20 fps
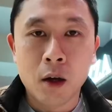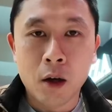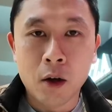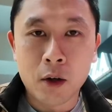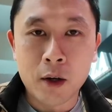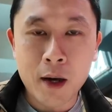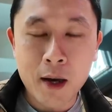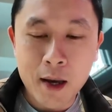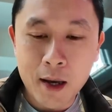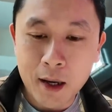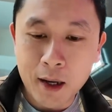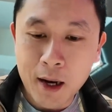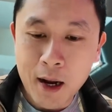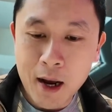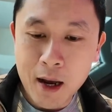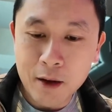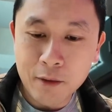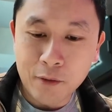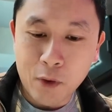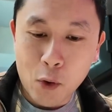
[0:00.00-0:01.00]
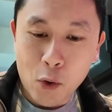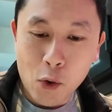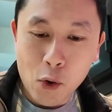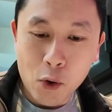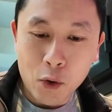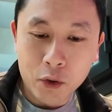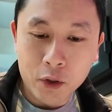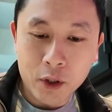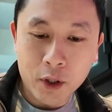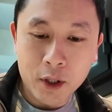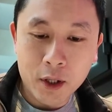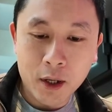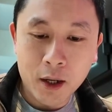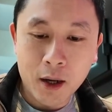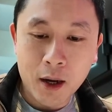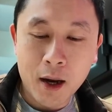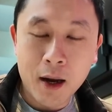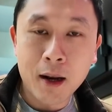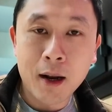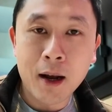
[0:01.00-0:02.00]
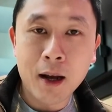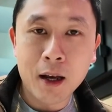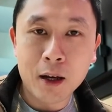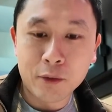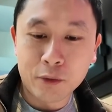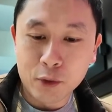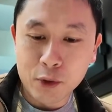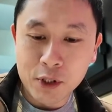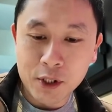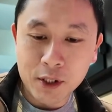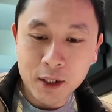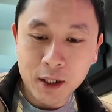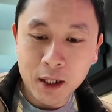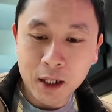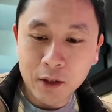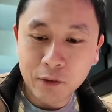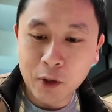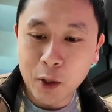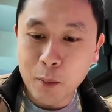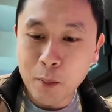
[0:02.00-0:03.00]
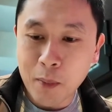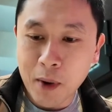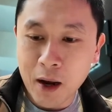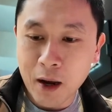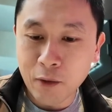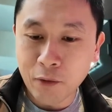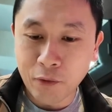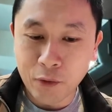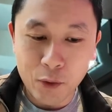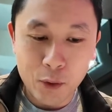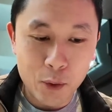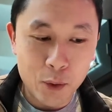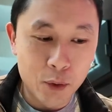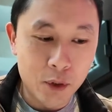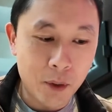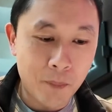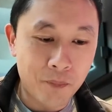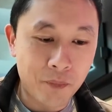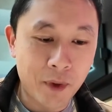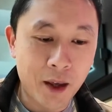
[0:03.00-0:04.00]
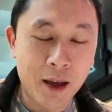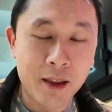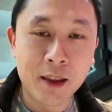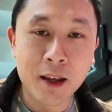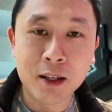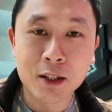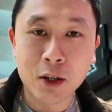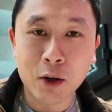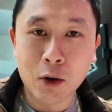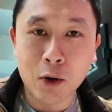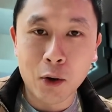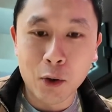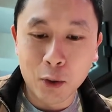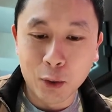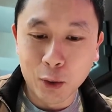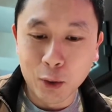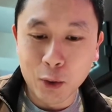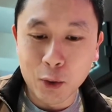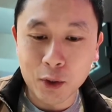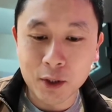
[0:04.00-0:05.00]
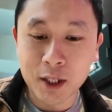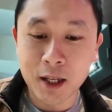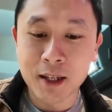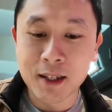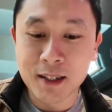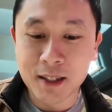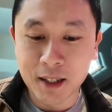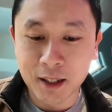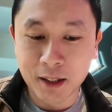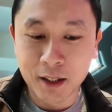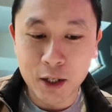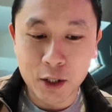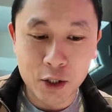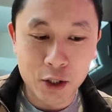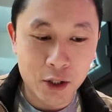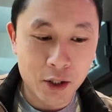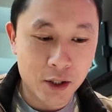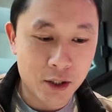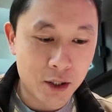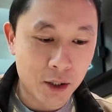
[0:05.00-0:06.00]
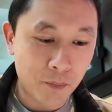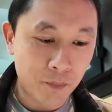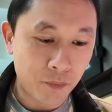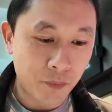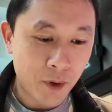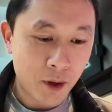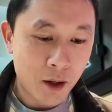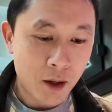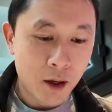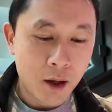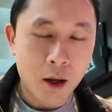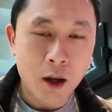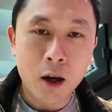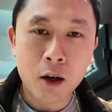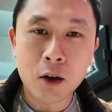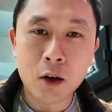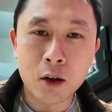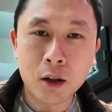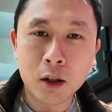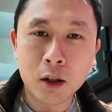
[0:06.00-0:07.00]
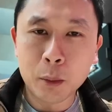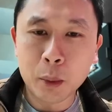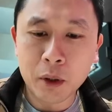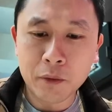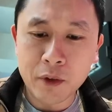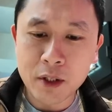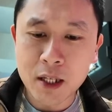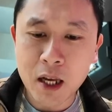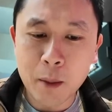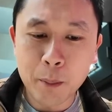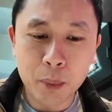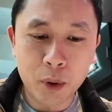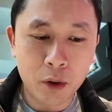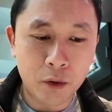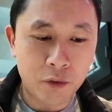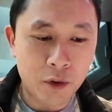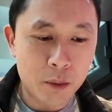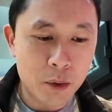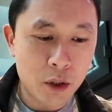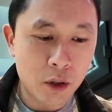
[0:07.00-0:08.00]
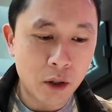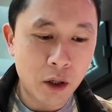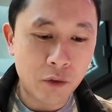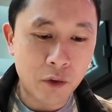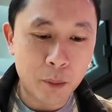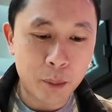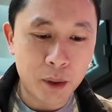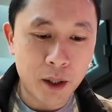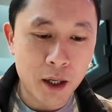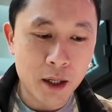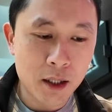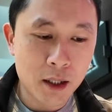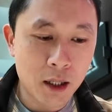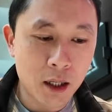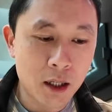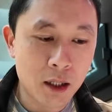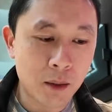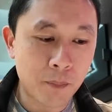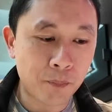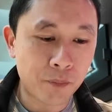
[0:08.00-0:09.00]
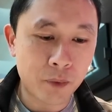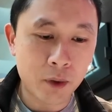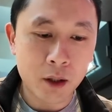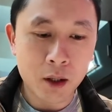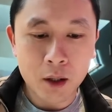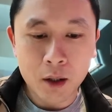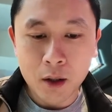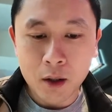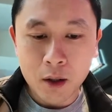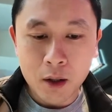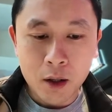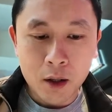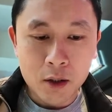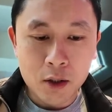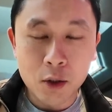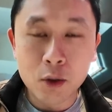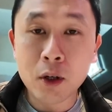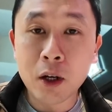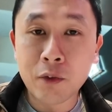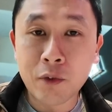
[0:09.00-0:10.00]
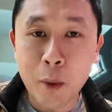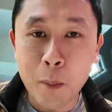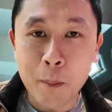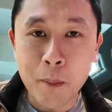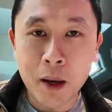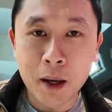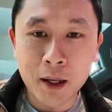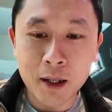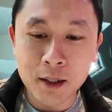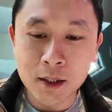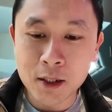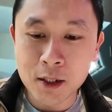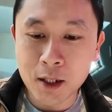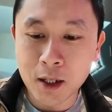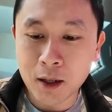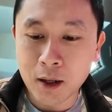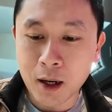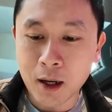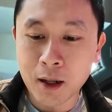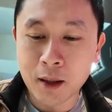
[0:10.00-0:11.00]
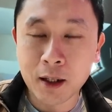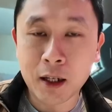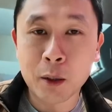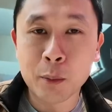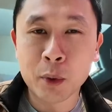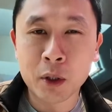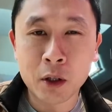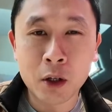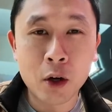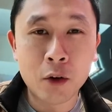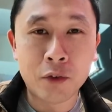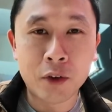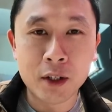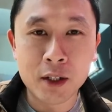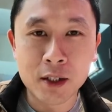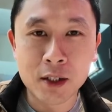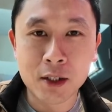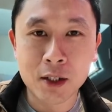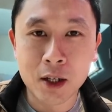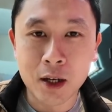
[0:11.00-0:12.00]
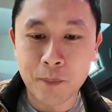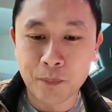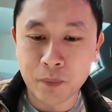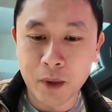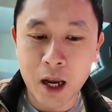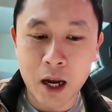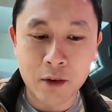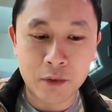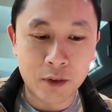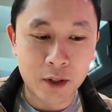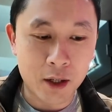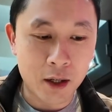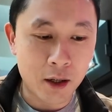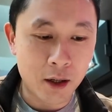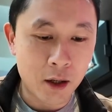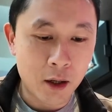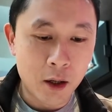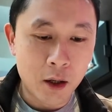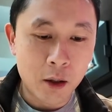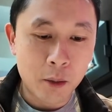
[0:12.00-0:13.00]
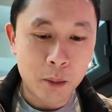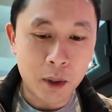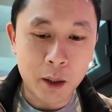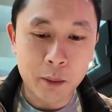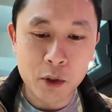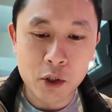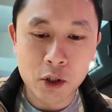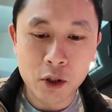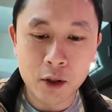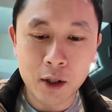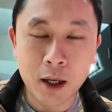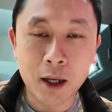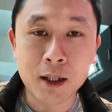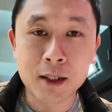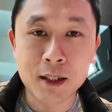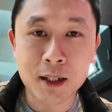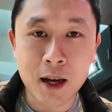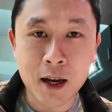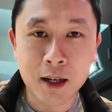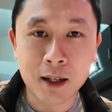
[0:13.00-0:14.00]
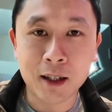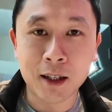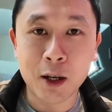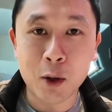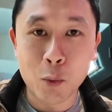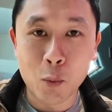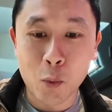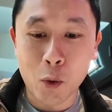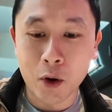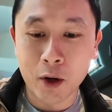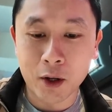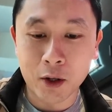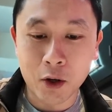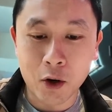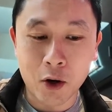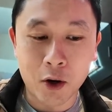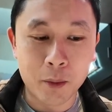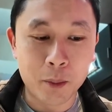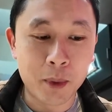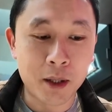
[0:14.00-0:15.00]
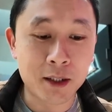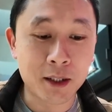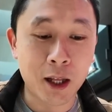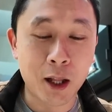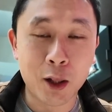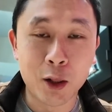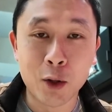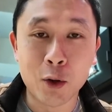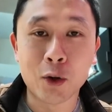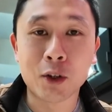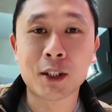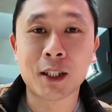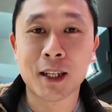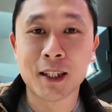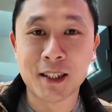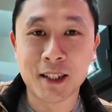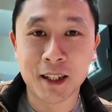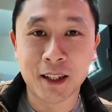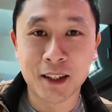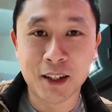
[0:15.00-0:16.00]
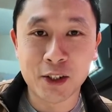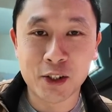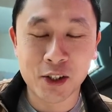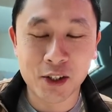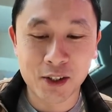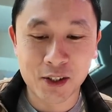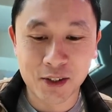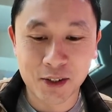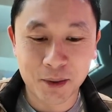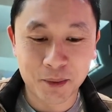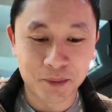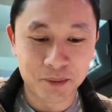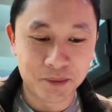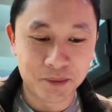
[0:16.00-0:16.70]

Okay, and I have ordered and I have received my food, and this all looks delicious. Got a bit of a sample from two different places, two different mains, and I think I'm going to go for a dessert after. But let me show you exactly what I got because it looks delicious.